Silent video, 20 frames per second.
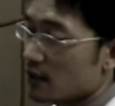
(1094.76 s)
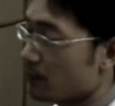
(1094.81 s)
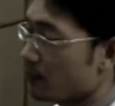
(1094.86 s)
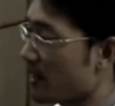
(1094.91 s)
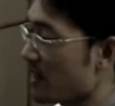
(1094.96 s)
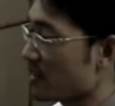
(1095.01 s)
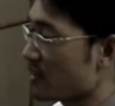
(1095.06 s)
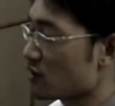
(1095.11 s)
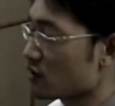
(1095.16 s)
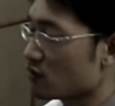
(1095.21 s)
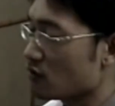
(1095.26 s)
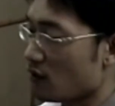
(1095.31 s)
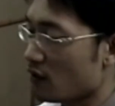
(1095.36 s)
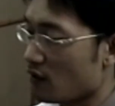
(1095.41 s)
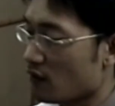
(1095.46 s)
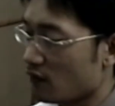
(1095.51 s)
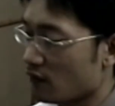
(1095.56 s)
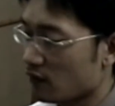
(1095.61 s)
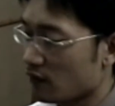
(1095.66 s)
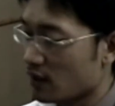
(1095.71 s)
the presence
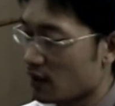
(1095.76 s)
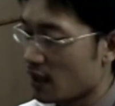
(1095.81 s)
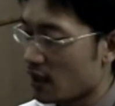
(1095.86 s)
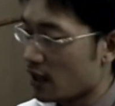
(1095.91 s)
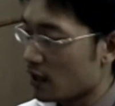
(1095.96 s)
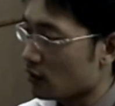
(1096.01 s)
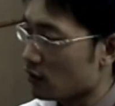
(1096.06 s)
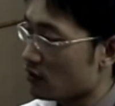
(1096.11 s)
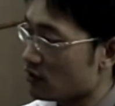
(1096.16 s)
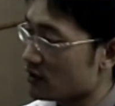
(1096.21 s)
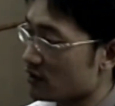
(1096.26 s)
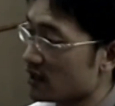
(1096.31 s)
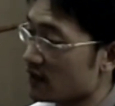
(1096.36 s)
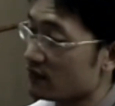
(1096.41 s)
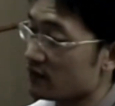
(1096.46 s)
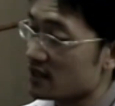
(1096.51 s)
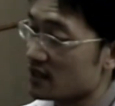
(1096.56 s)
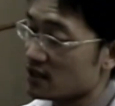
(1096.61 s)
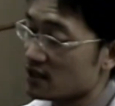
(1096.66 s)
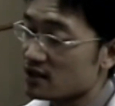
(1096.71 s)
of
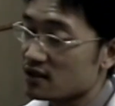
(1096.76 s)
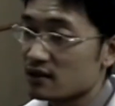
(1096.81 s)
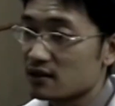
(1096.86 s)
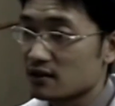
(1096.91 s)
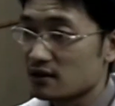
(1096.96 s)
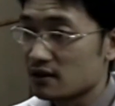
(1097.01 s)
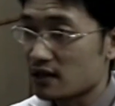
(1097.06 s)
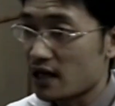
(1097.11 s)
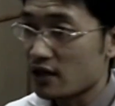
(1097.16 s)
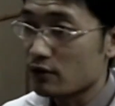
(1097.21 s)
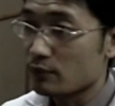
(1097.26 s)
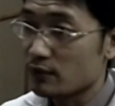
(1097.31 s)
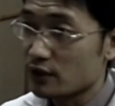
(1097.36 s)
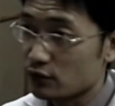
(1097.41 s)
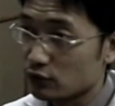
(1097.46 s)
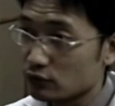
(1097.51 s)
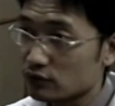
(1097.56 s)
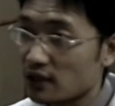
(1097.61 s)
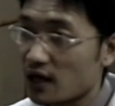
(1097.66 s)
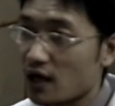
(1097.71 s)
consolidative changes cannot
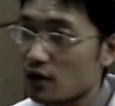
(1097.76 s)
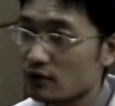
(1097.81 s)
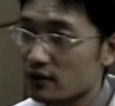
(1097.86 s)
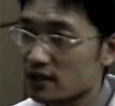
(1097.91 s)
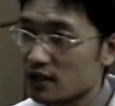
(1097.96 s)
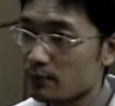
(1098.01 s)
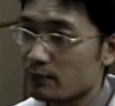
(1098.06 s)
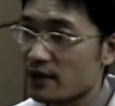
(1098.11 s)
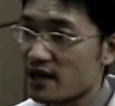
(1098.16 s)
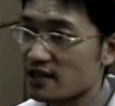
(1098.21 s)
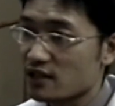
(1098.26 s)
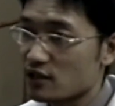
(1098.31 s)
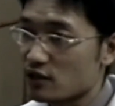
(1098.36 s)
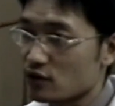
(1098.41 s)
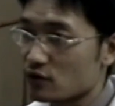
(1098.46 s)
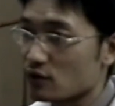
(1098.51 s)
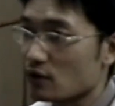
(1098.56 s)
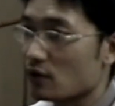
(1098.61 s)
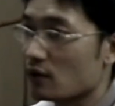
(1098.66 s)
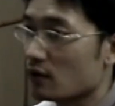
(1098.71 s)
be ruled out in the
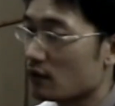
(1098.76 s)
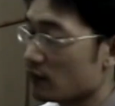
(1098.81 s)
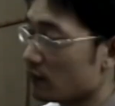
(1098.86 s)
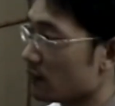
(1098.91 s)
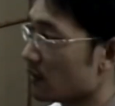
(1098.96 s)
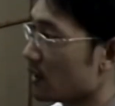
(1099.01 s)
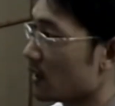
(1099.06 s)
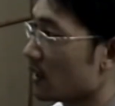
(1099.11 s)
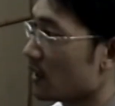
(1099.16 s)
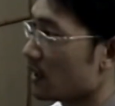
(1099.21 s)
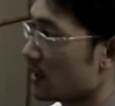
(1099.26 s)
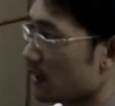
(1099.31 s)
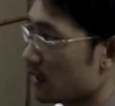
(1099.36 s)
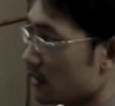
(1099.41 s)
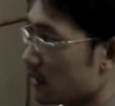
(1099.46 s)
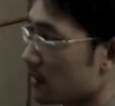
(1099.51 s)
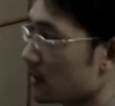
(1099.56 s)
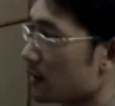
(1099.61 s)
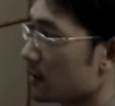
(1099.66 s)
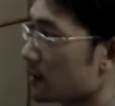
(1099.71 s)
presence of
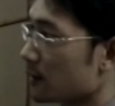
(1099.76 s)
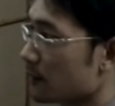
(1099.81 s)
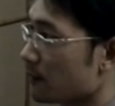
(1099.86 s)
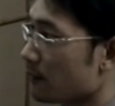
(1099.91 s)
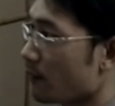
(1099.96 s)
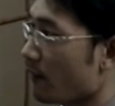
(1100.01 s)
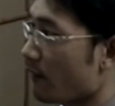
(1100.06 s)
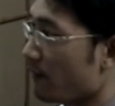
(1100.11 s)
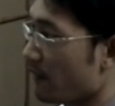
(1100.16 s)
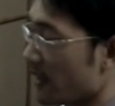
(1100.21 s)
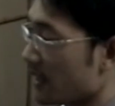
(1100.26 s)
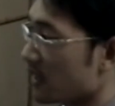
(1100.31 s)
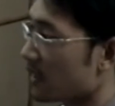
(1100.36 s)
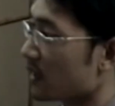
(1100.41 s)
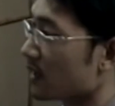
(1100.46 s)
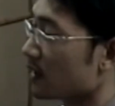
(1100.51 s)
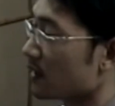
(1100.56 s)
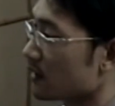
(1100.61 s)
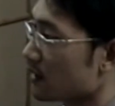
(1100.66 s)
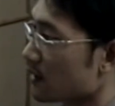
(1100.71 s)

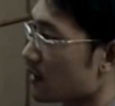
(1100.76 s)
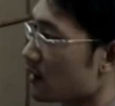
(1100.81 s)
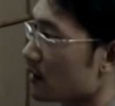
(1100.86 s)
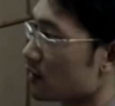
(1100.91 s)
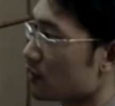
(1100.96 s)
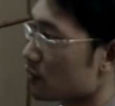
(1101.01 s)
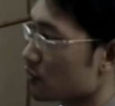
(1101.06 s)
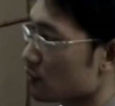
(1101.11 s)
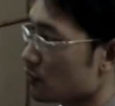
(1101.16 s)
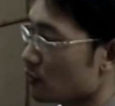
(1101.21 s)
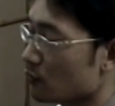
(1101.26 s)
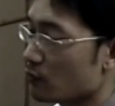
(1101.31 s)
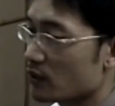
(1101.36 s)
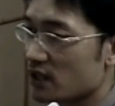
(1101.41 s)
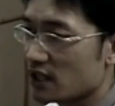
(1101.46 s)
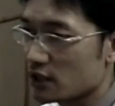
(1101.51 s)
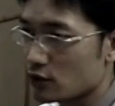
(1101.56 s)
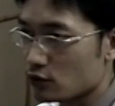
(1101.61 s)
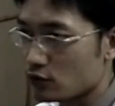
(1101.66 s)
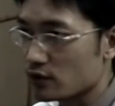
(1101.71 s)
failure. So
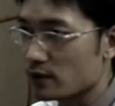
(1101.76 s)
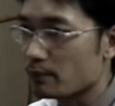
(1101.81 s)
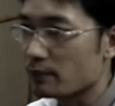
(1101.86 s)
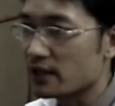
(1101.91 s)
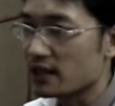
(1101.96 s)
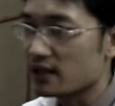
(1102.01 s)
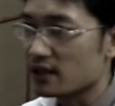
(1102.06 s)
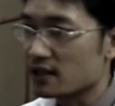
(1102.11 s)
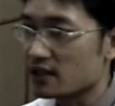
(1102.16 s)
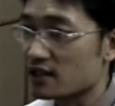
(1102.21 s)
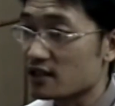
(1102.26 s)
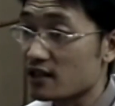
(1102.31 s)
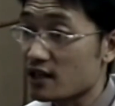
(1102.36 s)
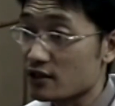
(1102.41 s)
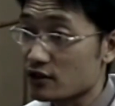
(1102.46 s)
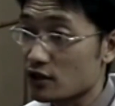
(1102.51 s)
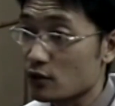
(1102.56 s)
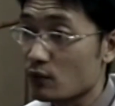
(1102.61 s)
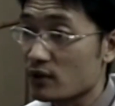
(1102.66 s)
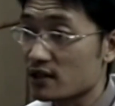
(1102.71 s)
we need to repeat the chest
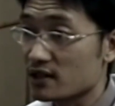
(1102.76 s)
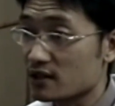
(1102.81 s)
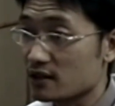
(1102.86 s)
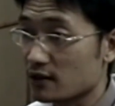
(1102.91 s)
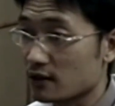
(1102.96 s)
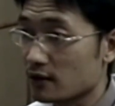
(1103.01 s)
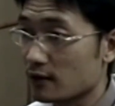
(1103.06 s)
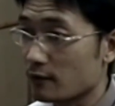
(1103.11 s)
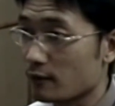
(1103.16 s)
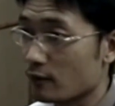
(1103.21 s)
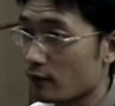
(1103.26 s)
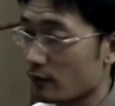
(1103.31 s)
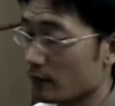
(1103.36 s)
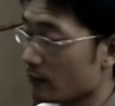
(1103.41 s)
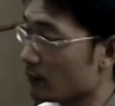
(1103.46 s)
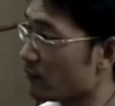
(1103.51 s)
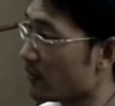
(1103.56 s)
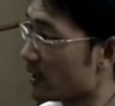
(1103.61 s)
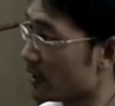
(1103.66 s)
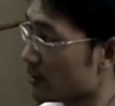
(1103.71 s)
X-ray once the
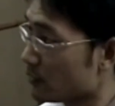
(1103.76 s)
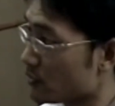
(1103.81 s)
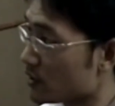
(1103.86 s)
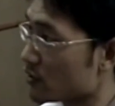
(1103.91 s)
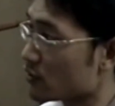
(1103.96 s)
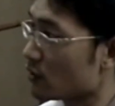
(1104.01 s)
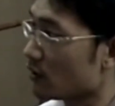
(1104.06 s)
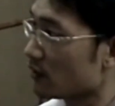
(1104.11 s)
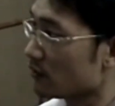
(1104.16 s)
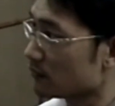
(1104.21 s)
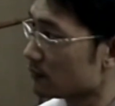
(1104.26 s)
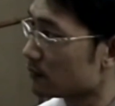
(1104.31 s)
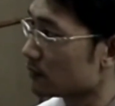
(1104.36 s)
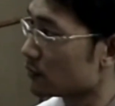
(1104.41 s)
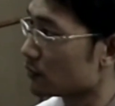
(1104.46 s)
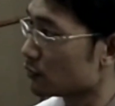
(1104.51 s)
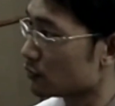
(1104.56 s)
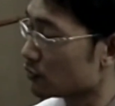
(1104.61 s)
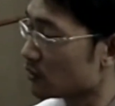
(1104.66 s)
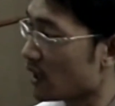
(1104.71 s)
failure resolved
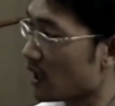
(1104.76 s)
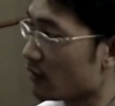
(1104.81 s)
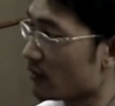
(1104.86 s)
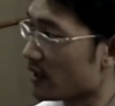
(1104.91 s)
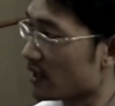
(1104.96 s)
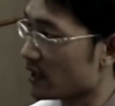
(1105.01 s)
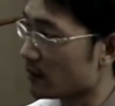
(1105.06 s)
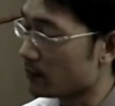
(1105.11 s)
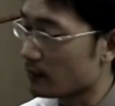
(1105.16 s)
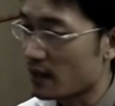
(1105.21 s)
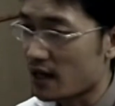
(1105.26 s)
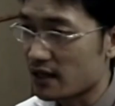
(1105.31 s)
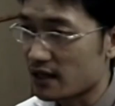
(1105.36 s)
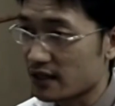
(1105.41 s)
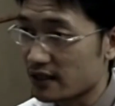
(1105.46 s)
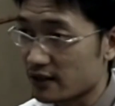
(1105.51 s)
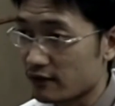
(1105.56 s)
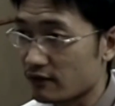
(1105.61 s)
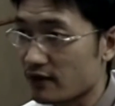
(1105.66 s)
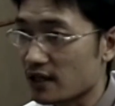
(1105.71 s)
to rule out any
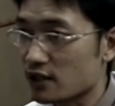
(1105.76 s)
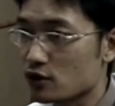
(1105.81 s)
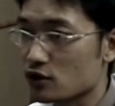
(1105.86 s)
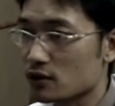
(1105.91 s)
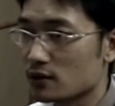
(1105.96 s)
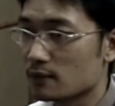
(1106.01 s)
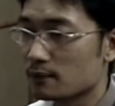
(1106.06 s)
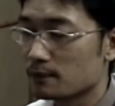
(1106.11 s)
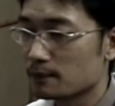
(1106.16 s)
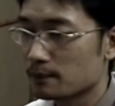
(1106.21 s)
underlying infection.